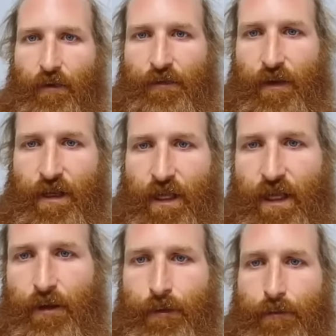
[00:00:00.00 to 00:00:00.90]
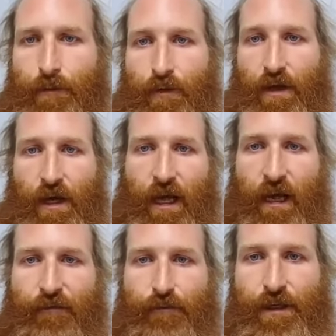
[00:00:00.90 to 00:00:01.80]
For the people that
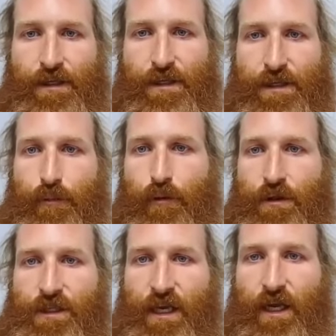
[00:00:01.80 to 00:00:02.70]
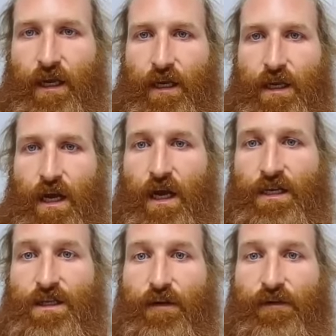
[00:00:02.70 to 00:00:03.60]
have been supporting
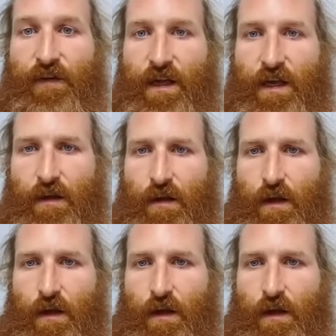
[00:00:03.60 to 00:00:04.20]
Sophia